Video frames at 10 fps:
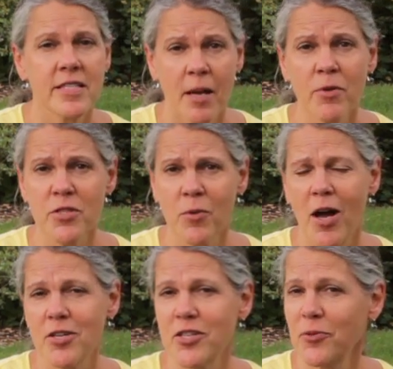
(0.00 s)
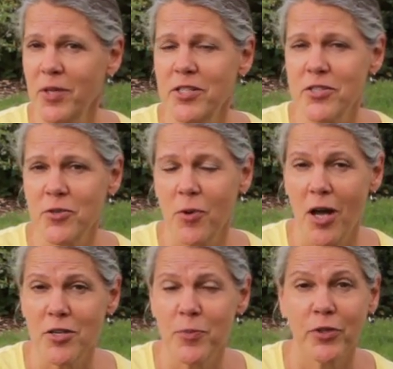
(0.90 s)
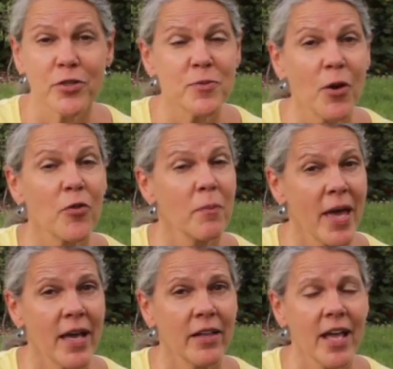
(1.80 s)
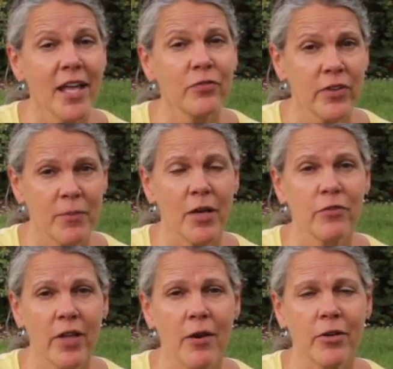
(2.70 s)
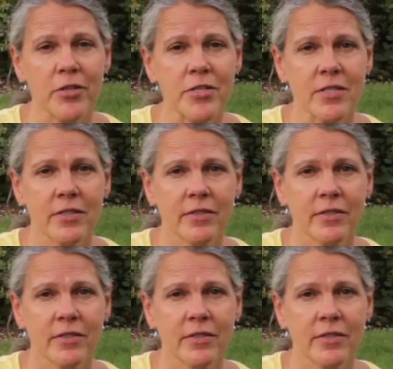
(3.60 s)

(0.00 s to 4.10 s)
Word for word: Summer squash and winter squash produce both male and female flowers.